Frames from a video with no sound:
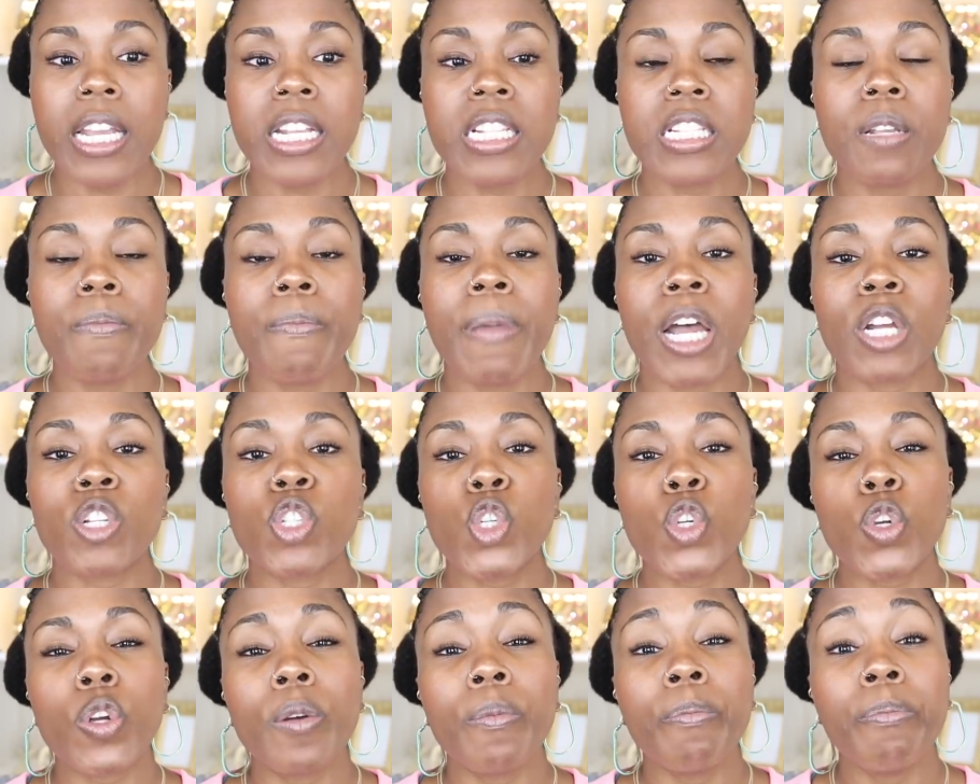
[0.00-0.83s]
It's
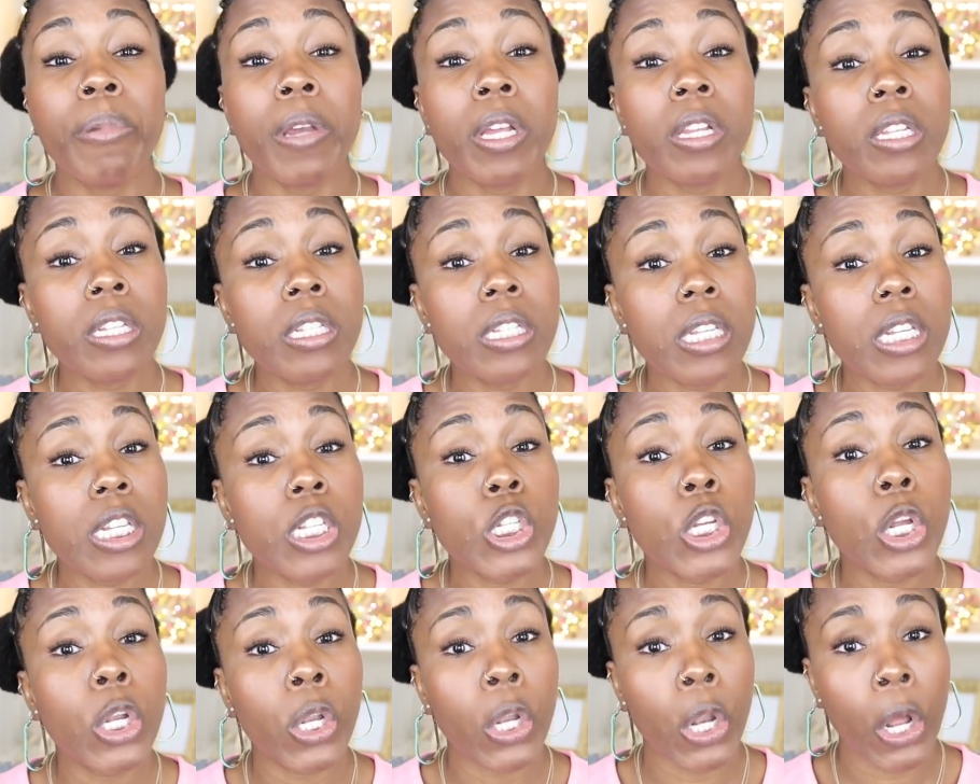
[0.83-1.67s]
about your ability
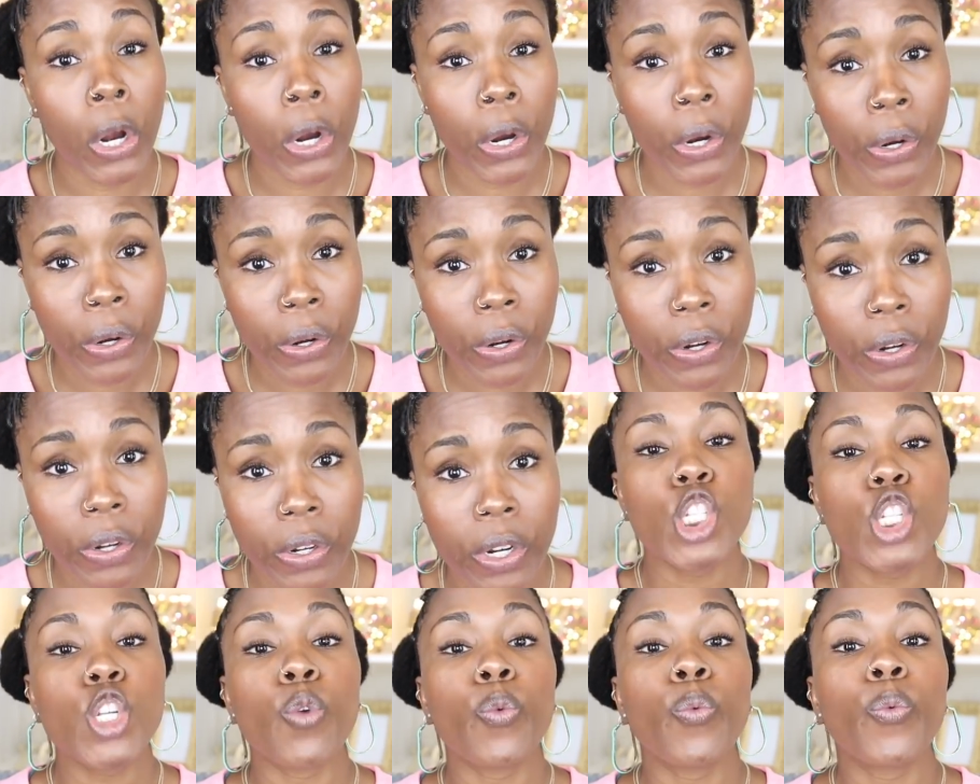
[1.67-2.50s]
to learn,
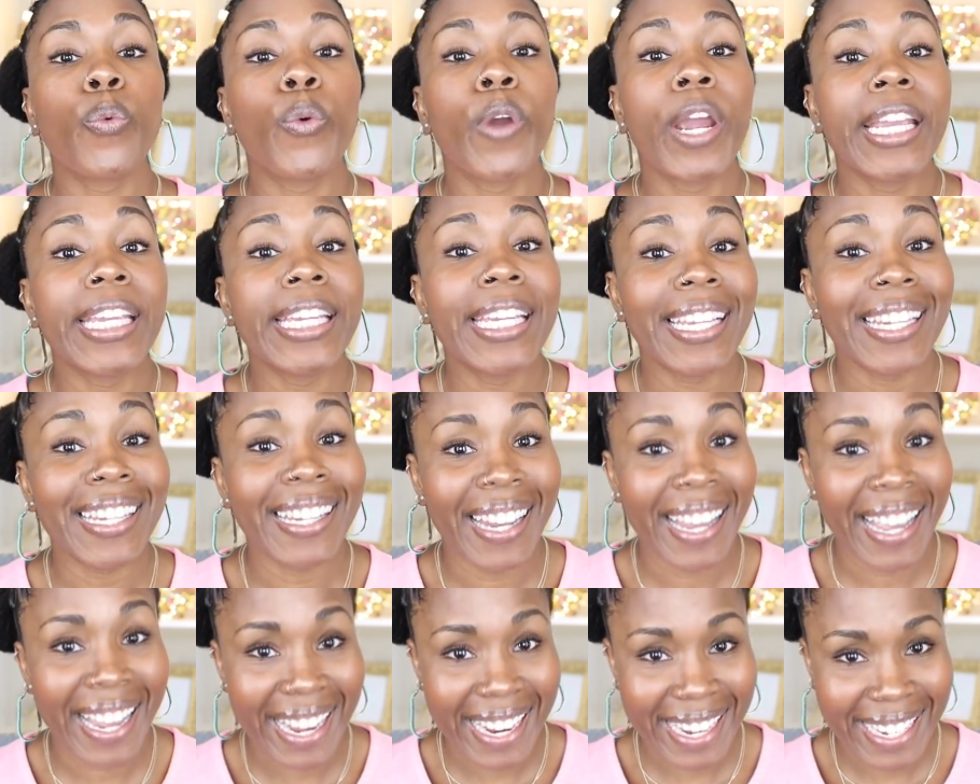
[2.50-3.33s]
to
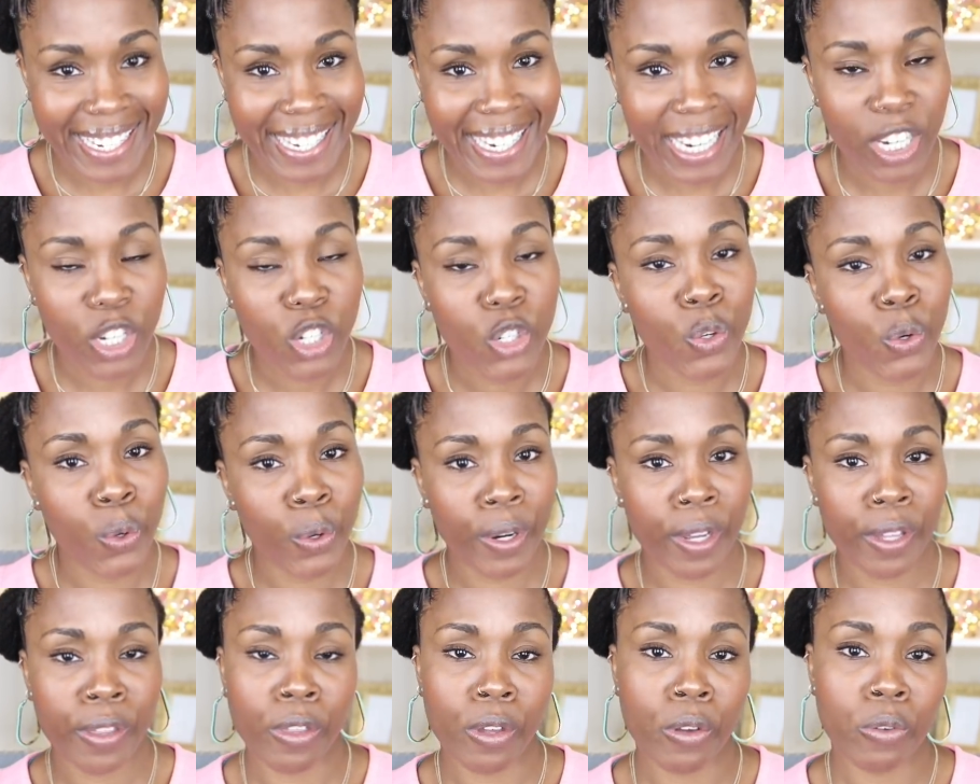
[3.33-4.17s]
regulate
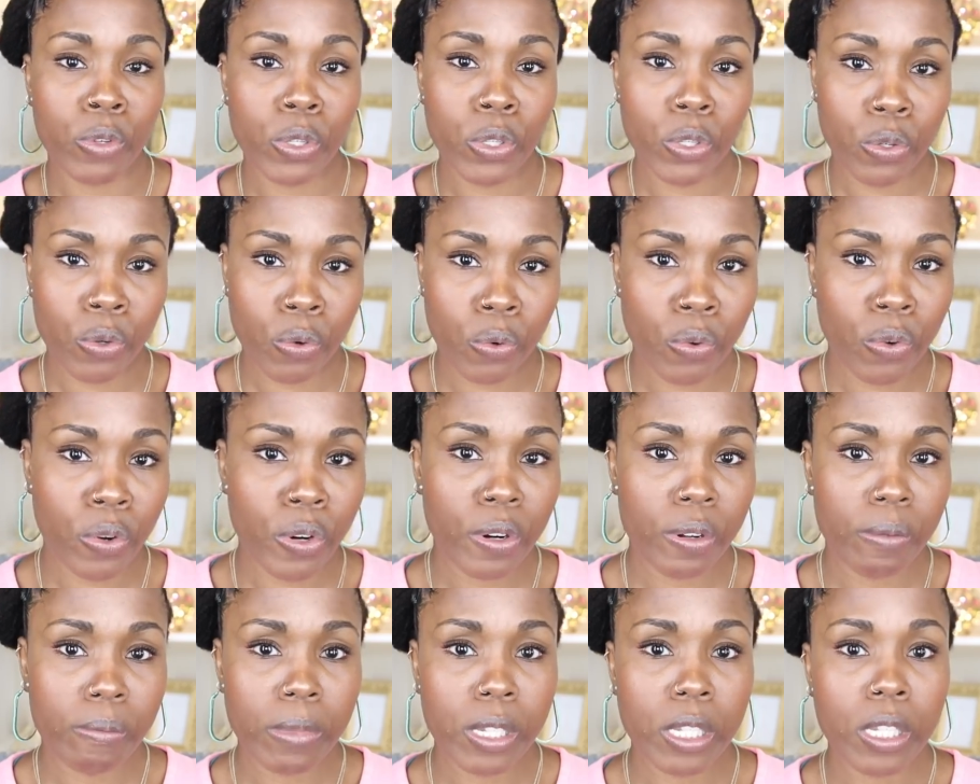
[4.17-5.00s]
during those
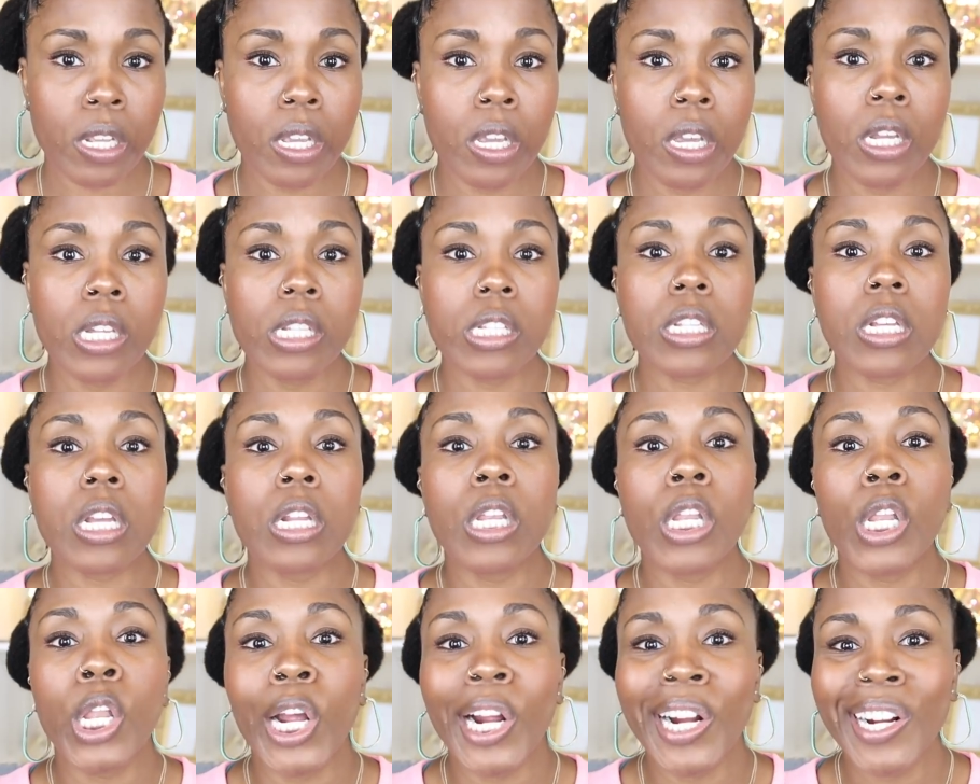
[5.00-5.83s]
storms, to
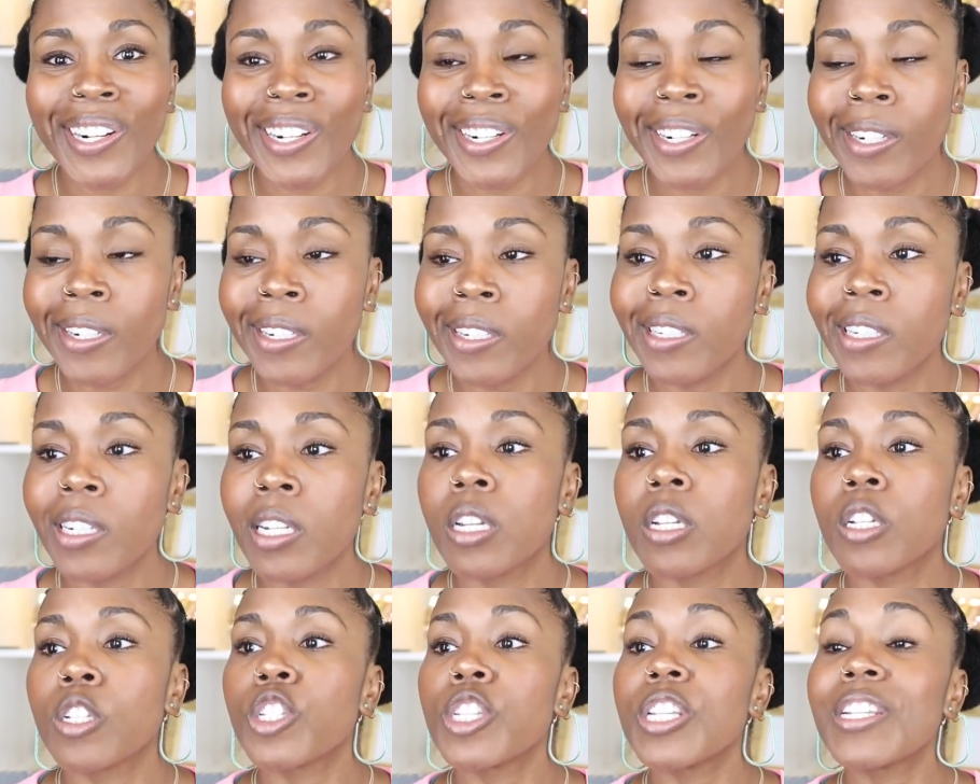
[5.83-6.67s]
learn
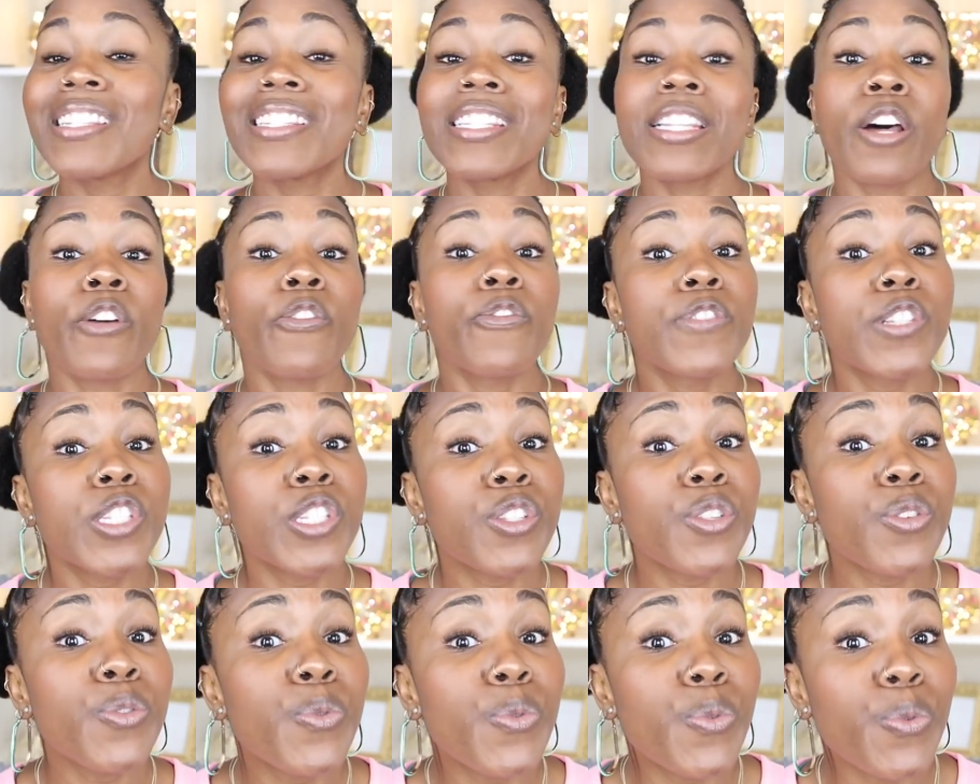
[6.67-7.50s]
to self
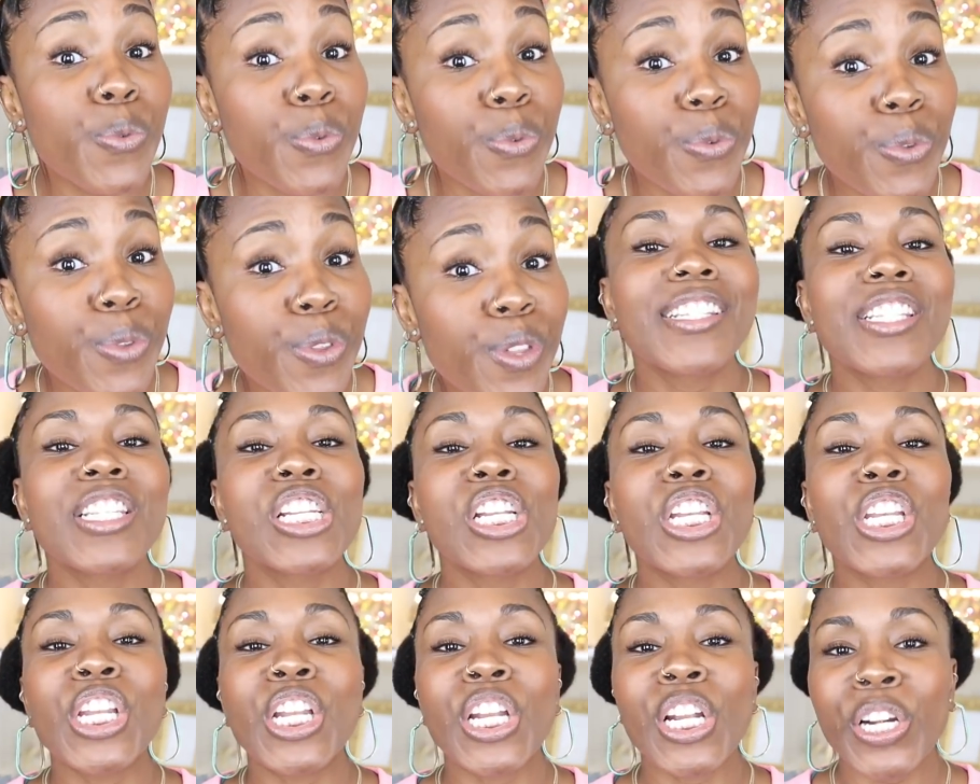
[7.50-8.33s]
soothe
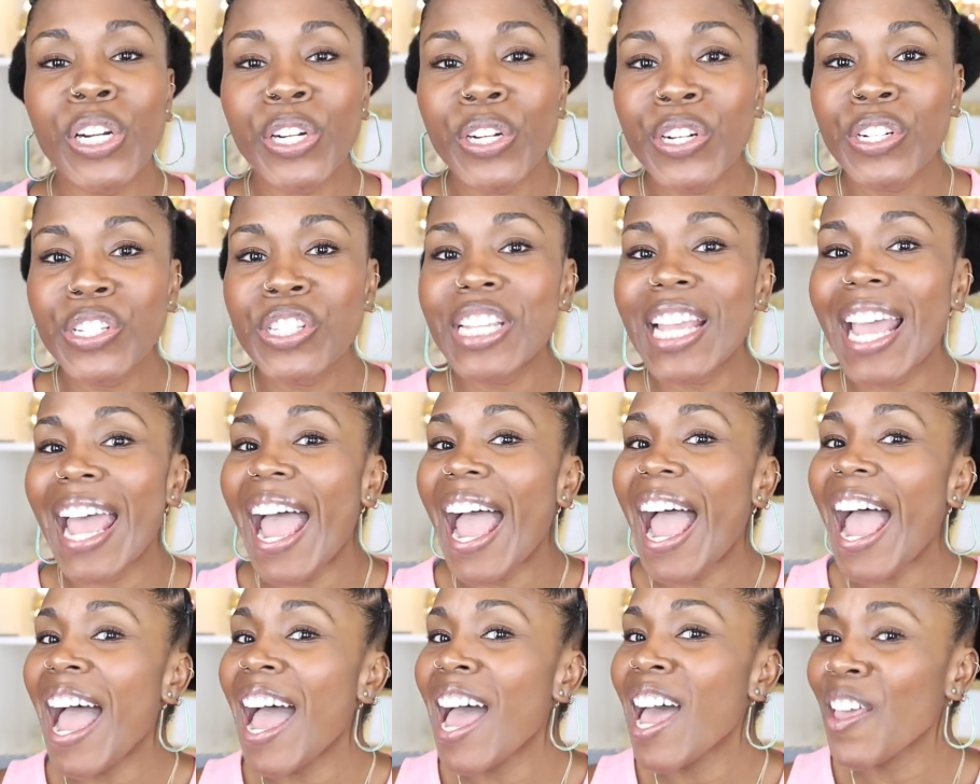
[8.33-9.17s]
to learn to
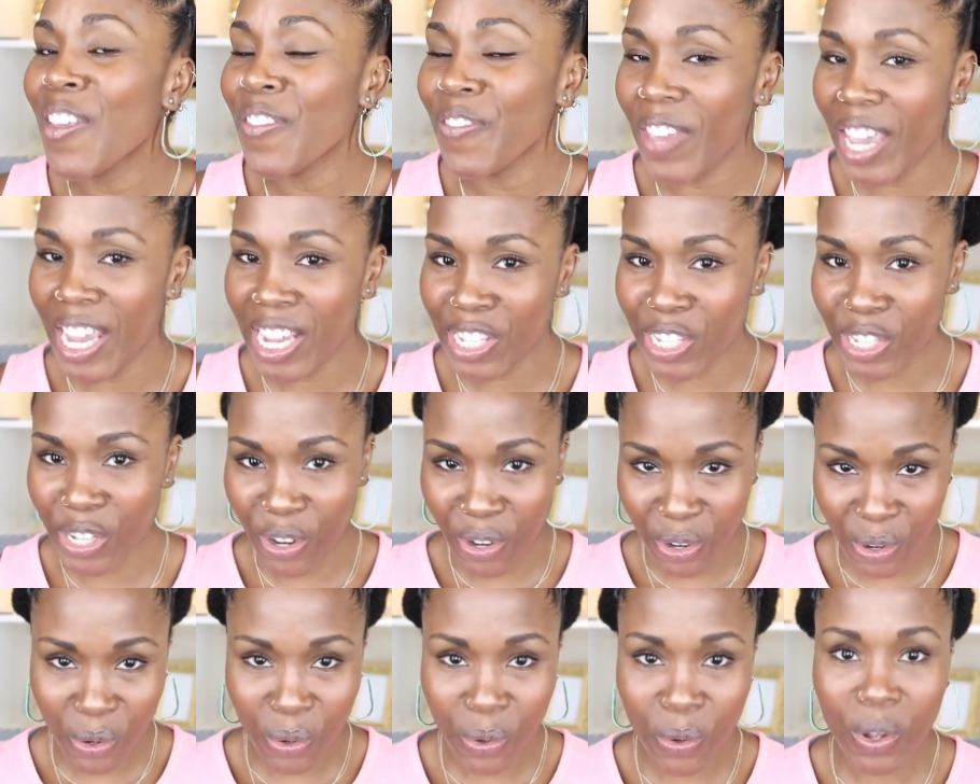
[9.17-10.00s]
have a
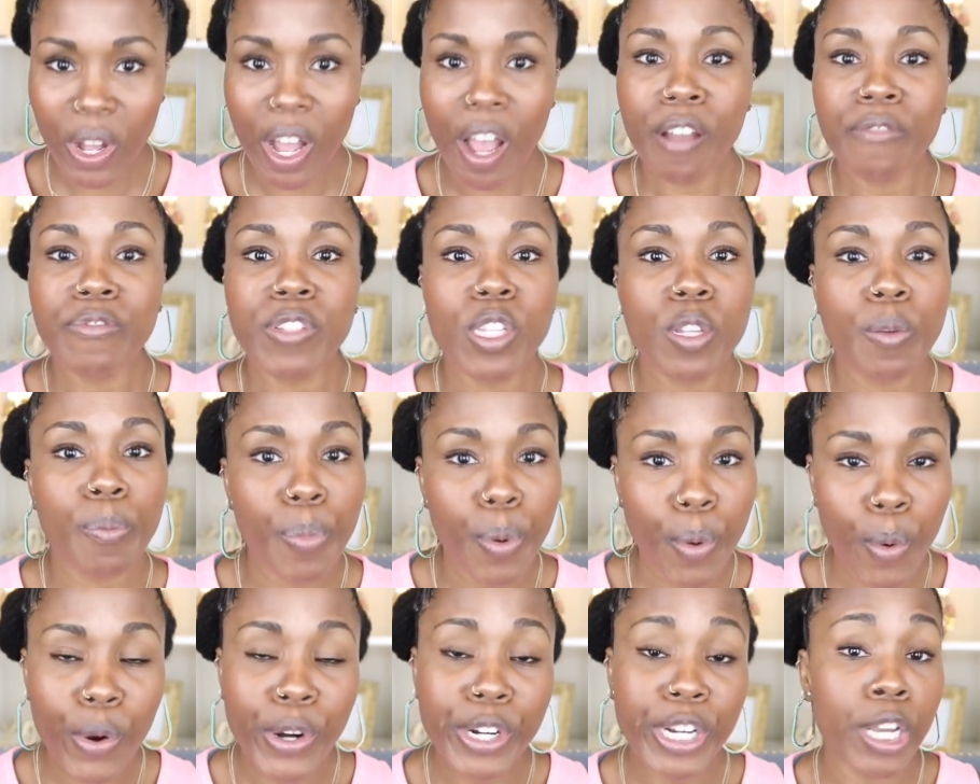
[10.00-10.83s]
circle of
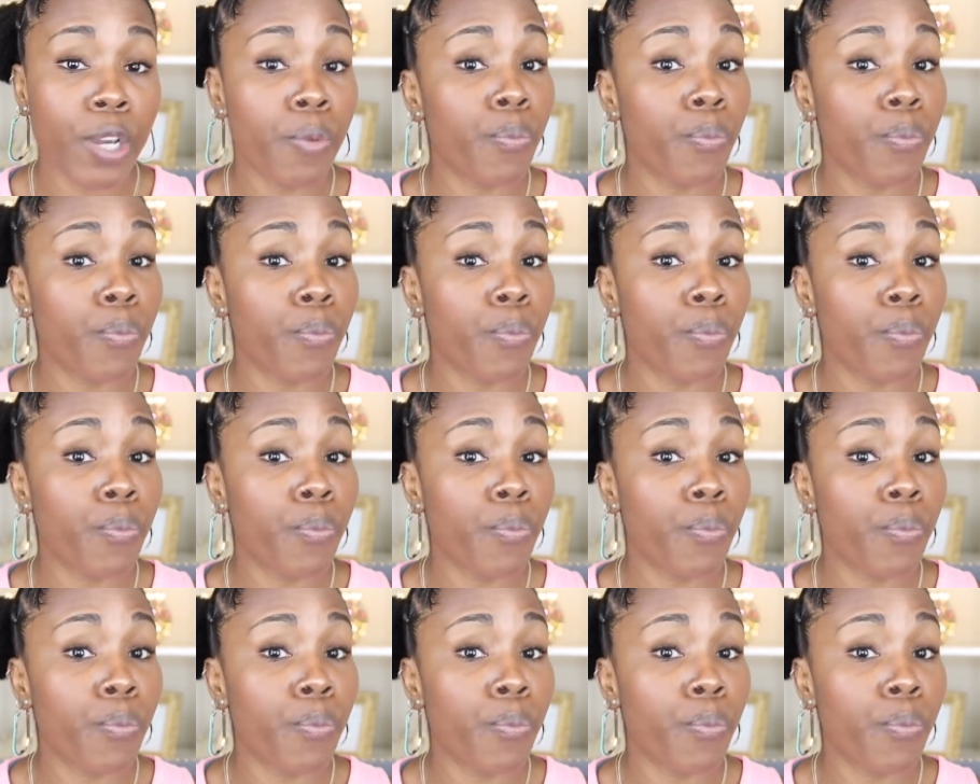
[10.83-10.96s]
support.